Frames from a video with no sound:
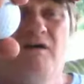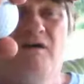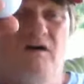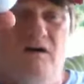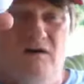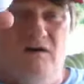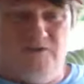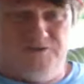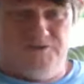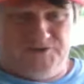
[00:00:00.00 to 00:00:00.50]

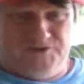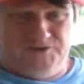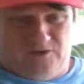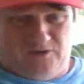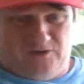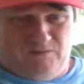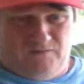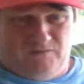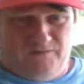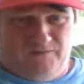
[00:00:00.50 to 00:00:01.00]

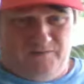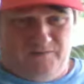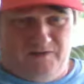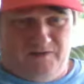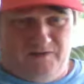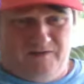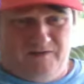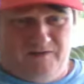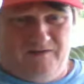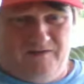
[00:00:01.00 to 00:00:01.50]
Also,
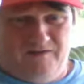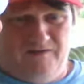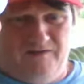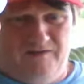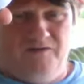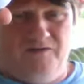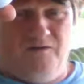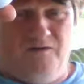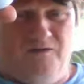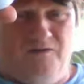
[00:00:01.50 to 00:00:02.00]

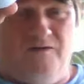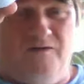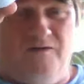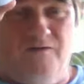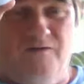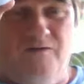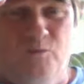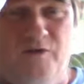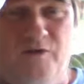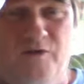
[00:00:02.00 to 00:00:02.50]

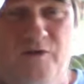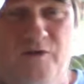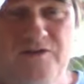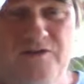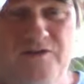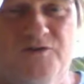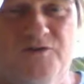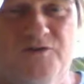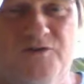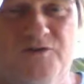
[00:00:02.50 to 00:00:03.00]
what
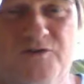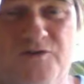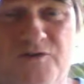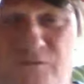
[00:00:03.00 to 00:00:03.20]
these are good